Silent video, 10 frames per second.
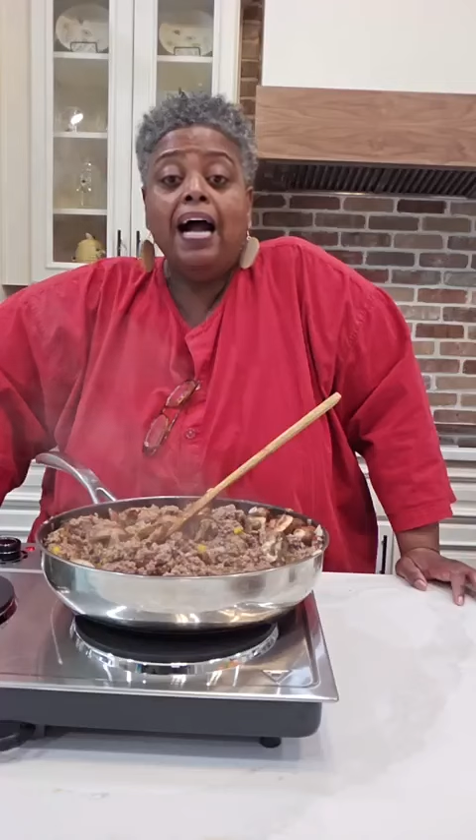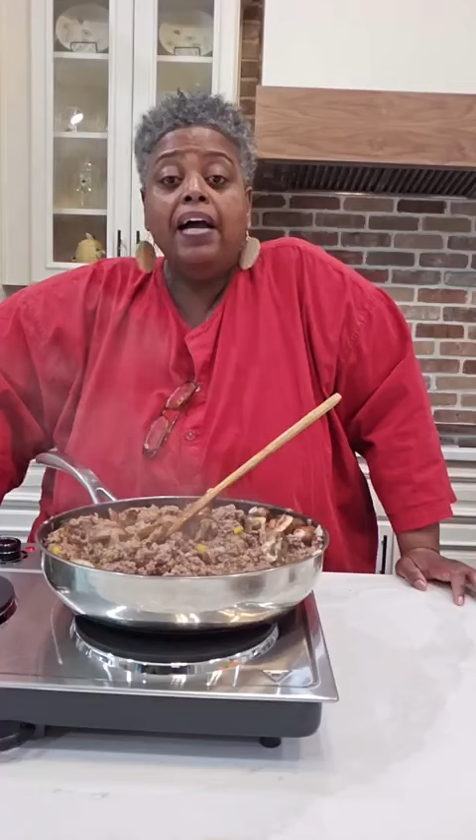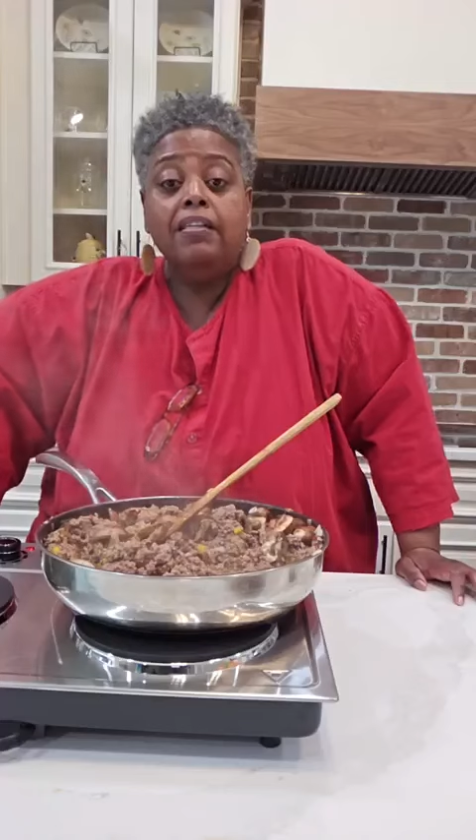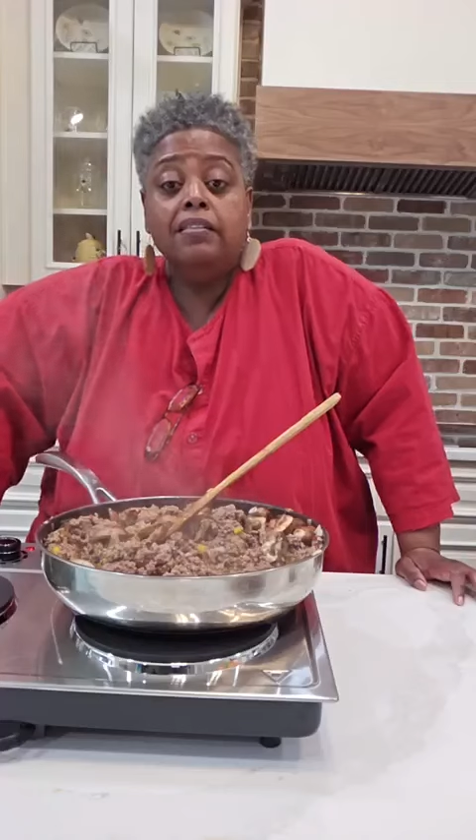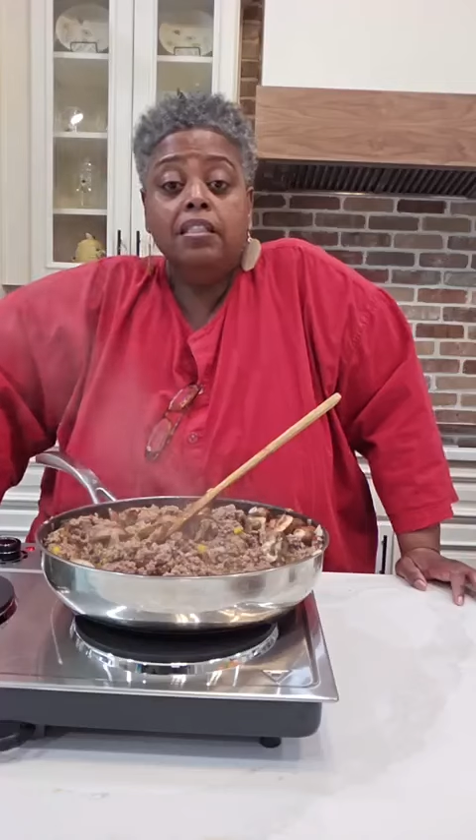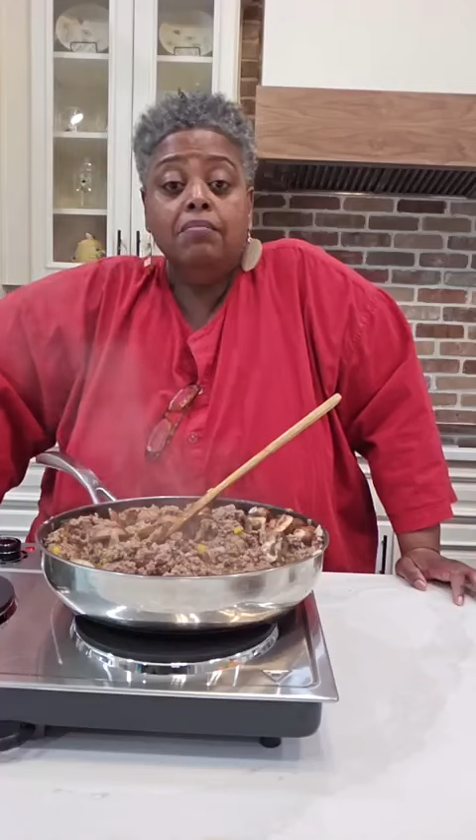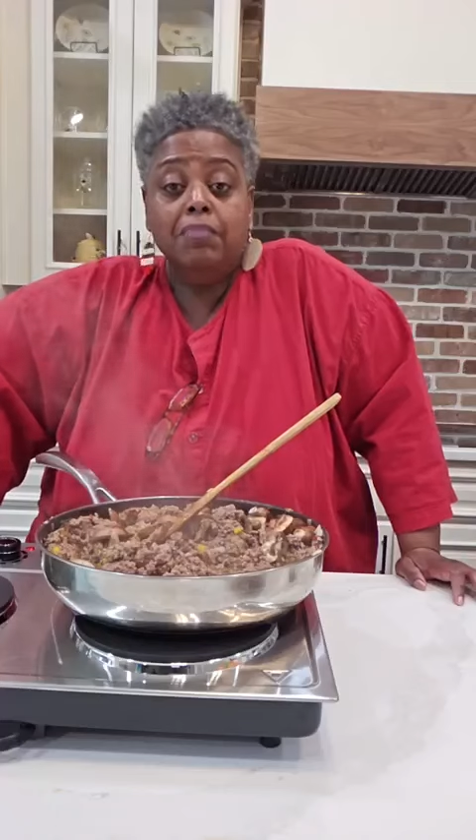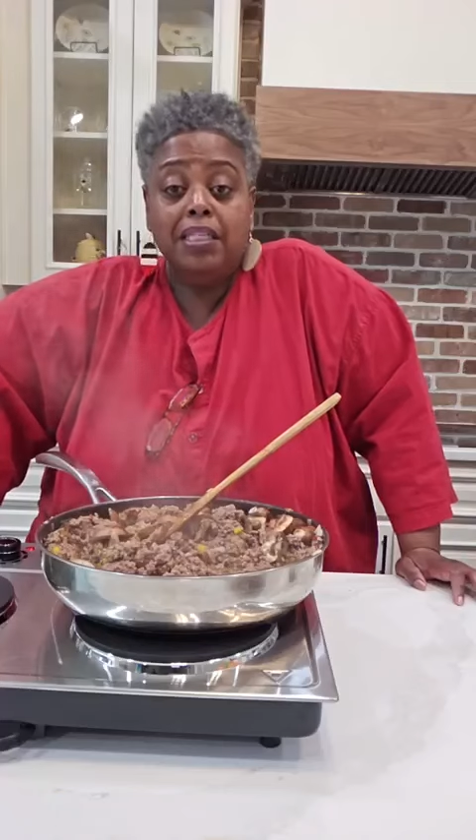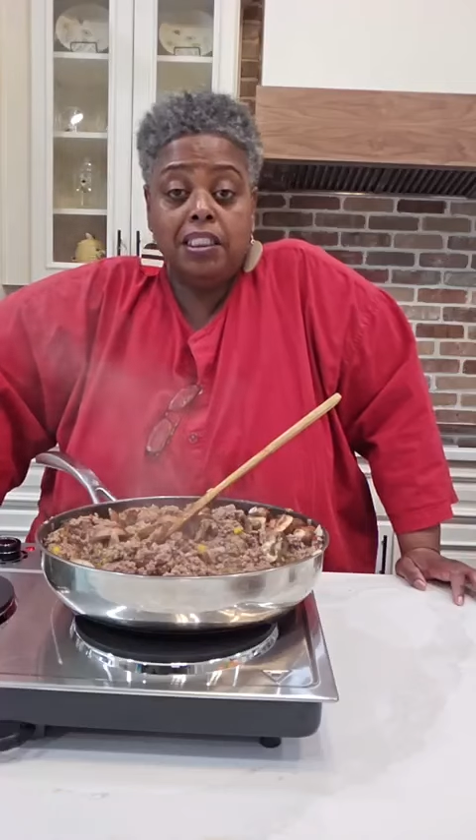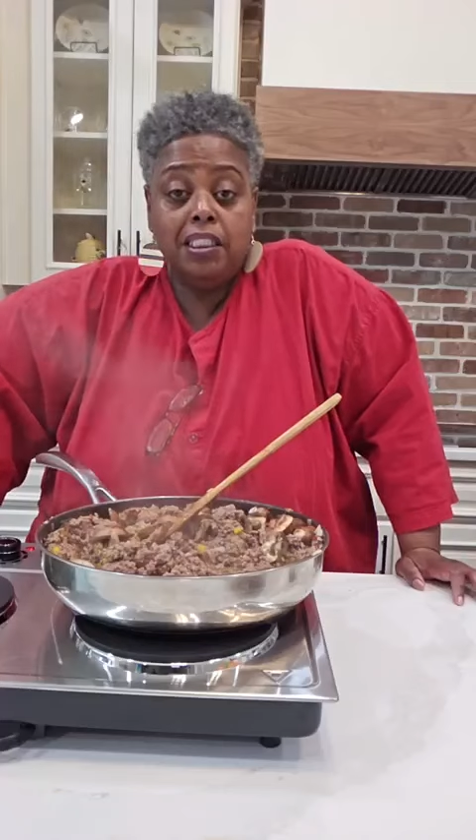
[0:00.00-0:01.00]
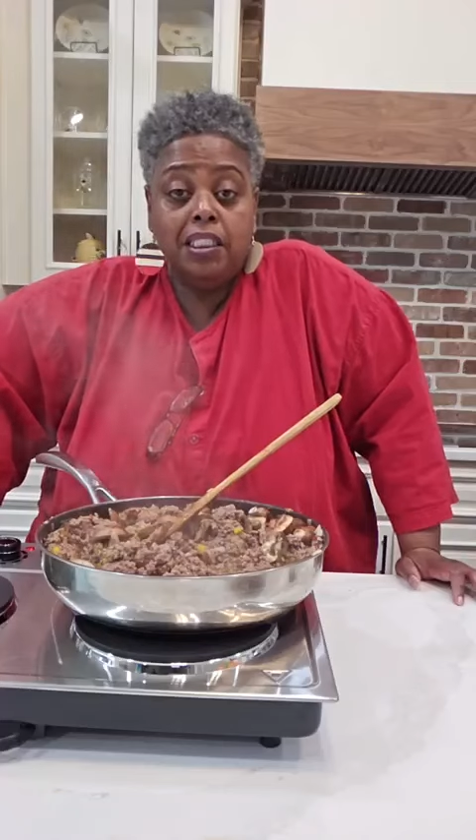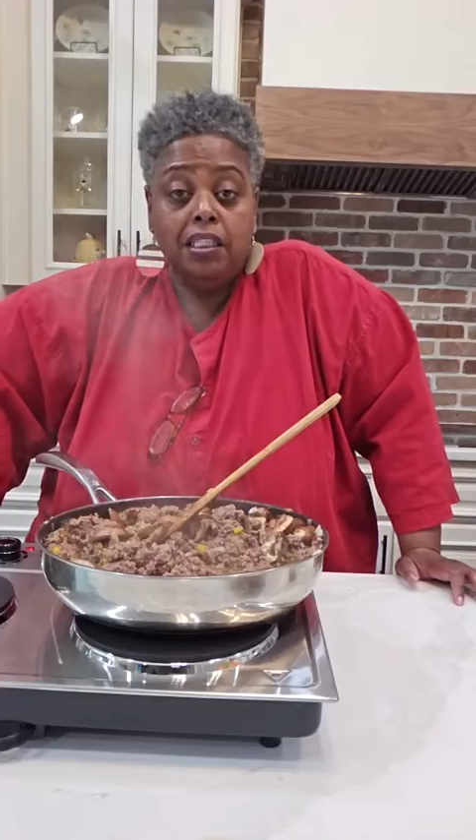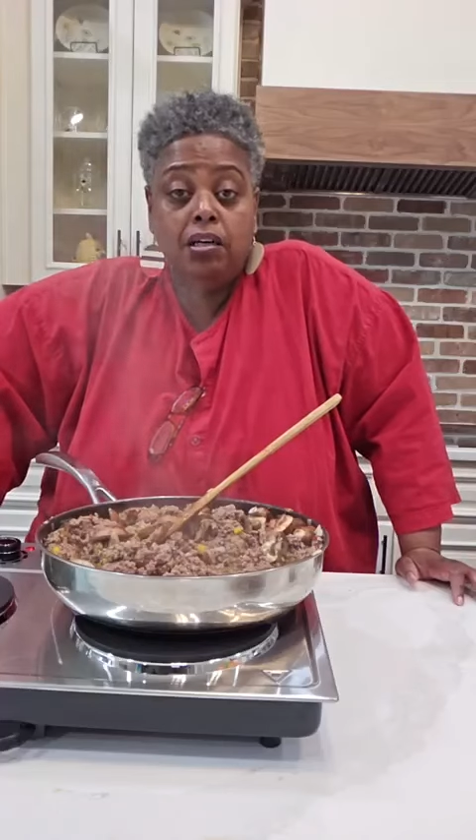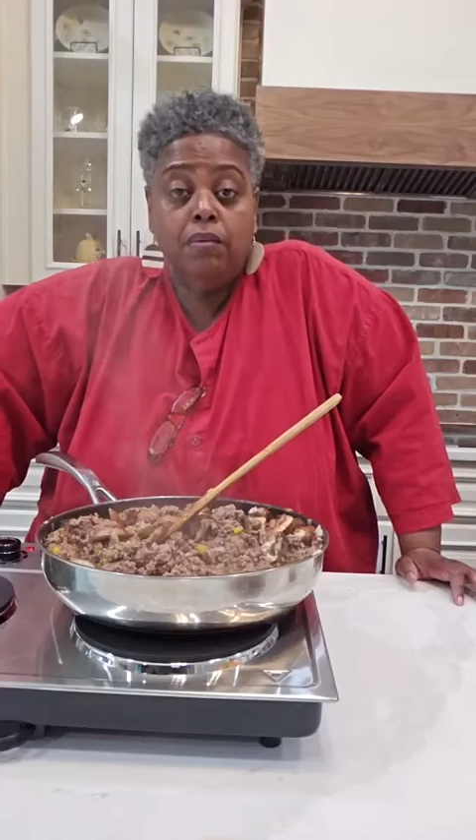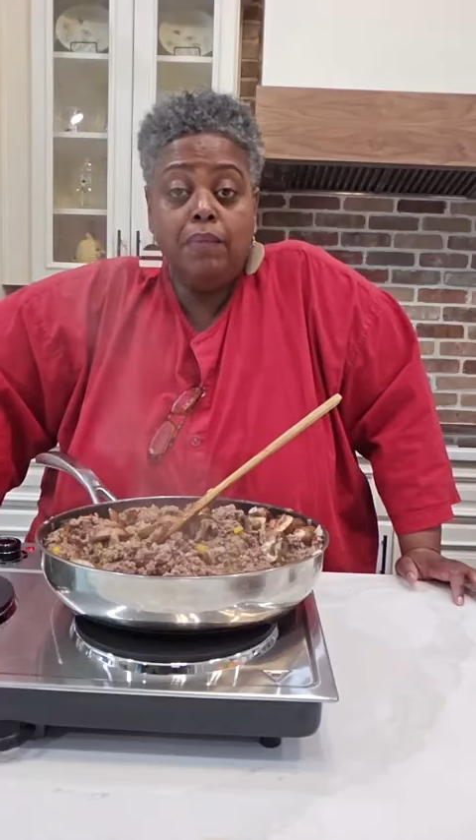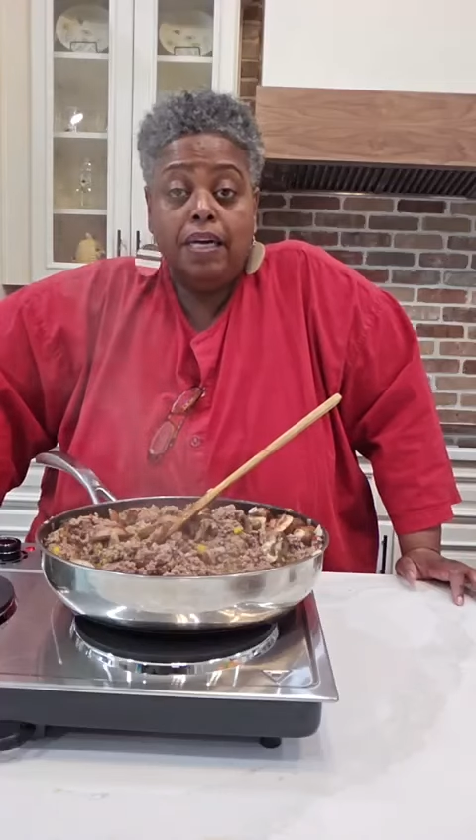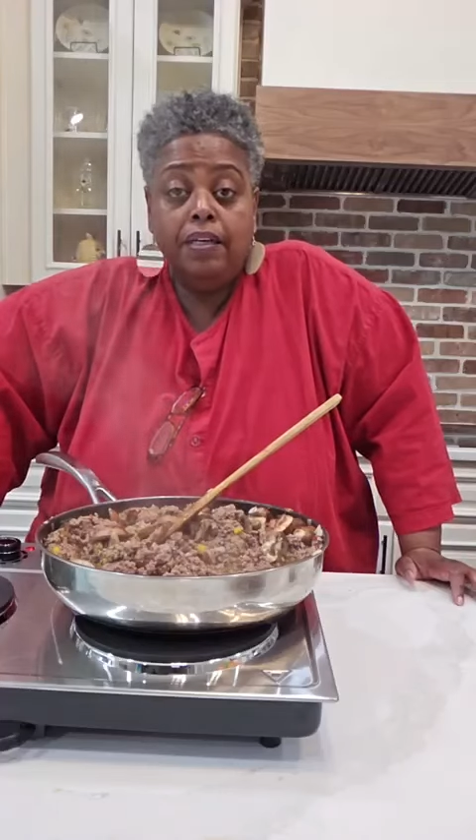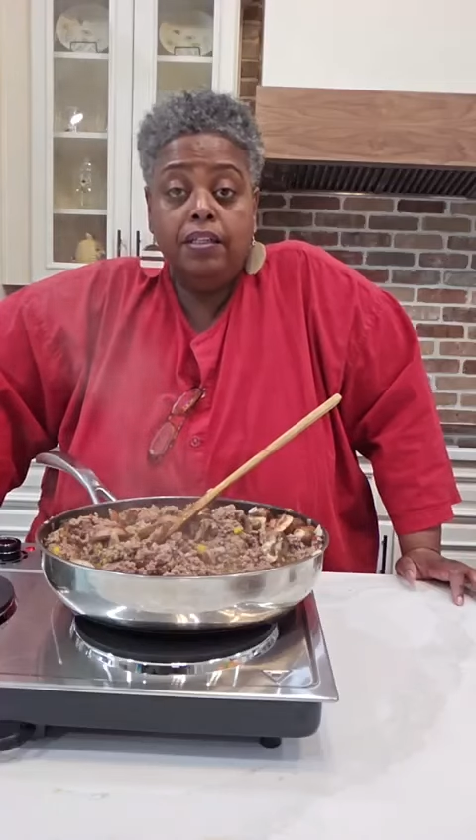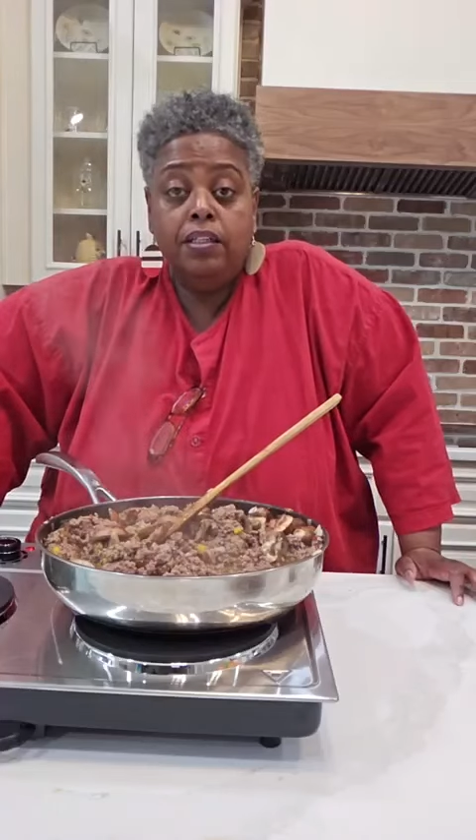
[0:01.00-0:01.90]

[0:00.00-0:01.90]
I have to get my son or my